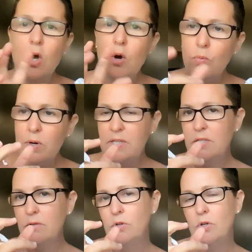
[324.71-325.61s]
What is
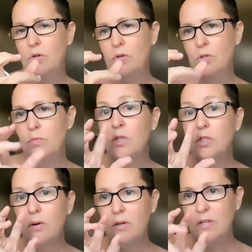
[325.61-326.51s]
the root cause? What's
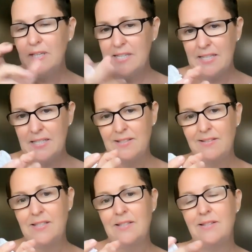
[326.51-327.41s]
going on in the digestive
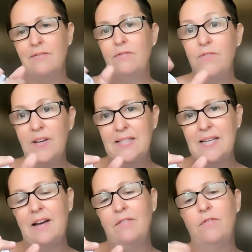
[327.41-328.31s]
system? Fix that
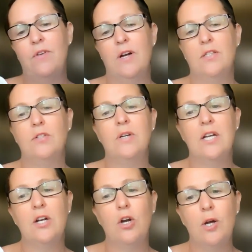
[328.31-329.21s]
up first. Look
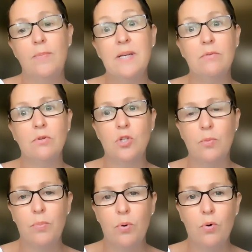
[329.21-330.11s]
at herbs that will
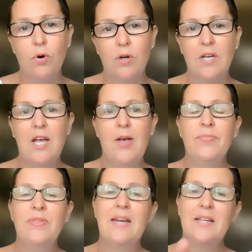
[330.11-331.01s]
support
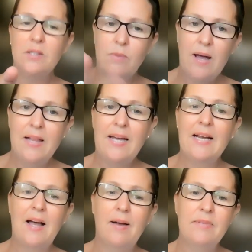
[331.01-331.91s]
that as well and
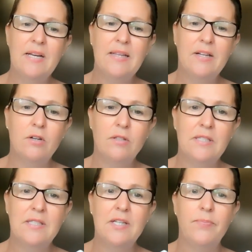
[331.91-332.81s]
calm down that whole
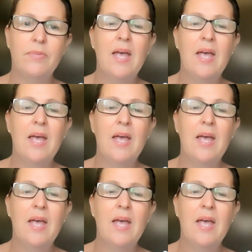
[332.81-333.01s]
system.